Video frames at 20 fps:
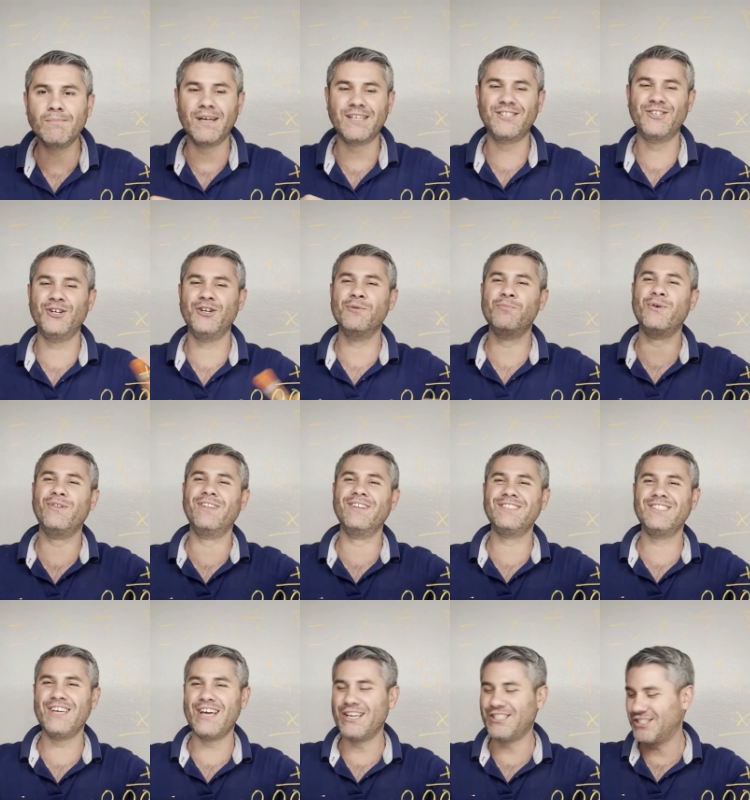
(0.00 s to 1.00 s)
Make sure you put the
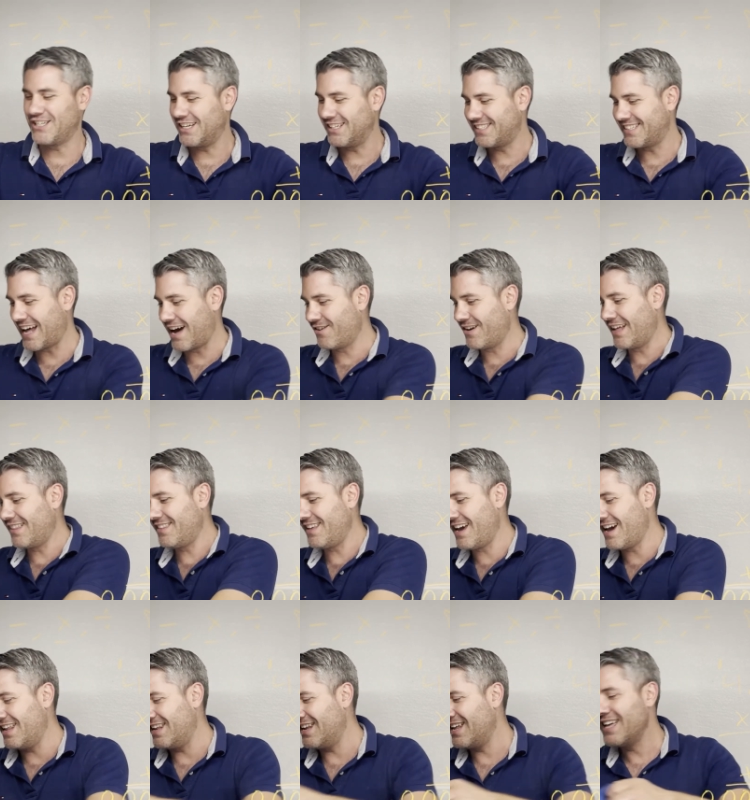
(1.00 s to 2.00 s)
THS sound at
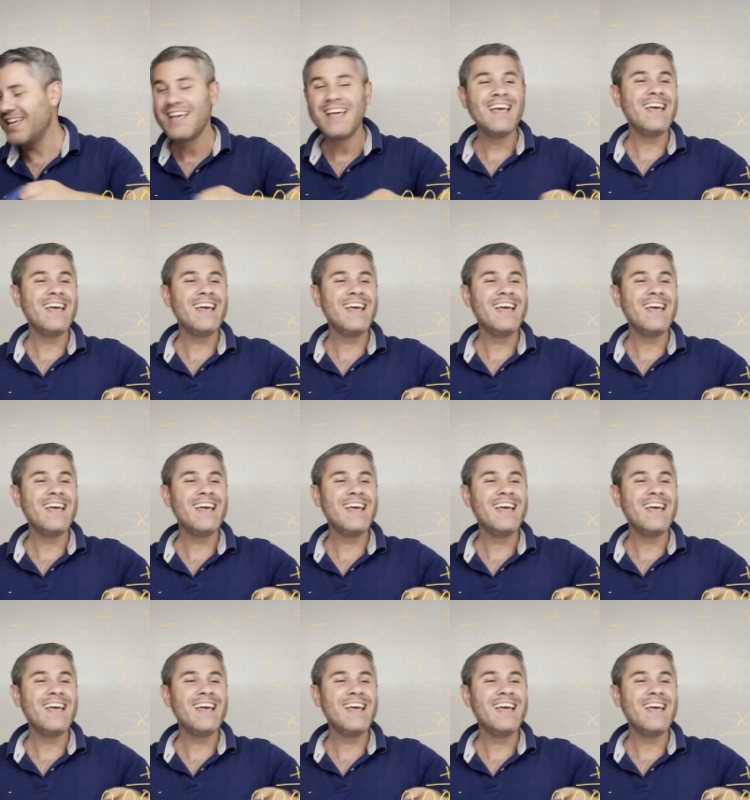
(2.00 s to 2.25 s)
the end.